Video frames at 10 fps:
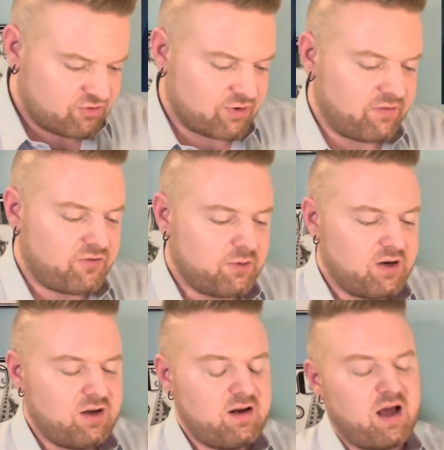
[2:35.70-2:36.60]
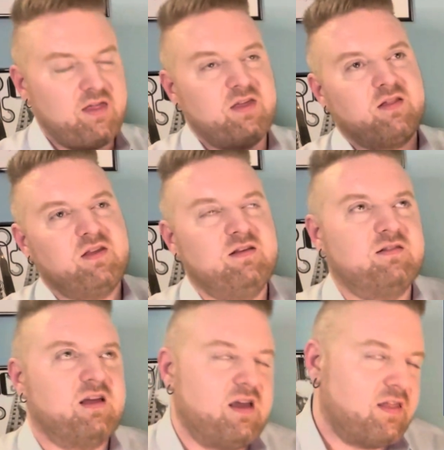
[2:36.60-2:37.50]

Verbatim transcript: driftwood, I think they say